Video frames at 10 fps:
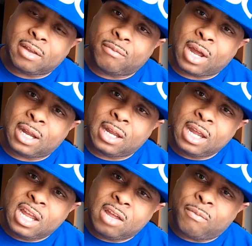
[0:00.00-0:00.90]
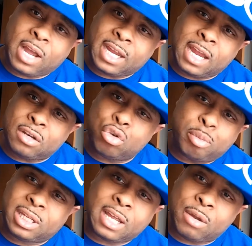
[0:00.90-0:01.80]
If I can't
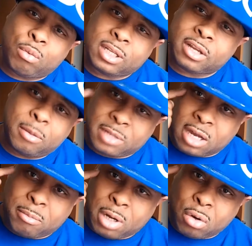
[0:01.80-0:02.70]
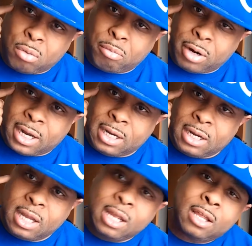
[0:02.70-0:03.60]
duplicate what comes out of my own
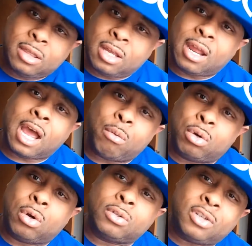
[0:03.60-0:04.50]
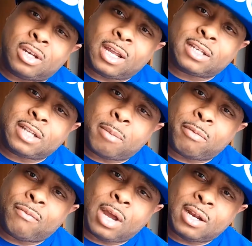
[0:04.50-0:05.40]
brain, then I will go to the next
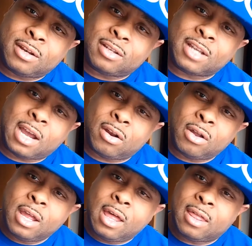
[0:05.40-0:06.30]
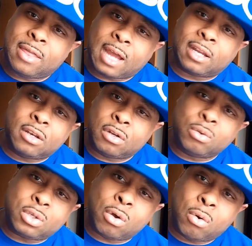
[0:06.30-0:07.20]
step and find a designer that can
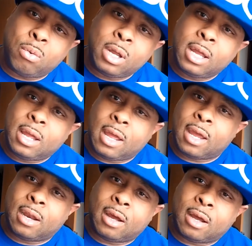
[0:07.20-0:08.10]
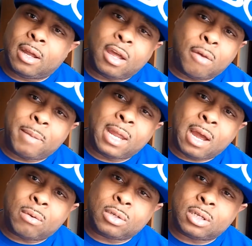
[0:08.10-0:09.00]
do so and help
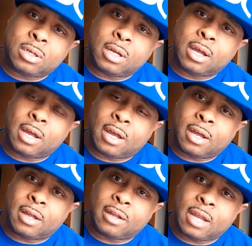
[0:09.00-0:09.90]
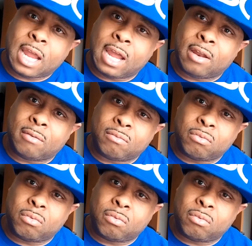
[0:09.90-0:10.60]
me out and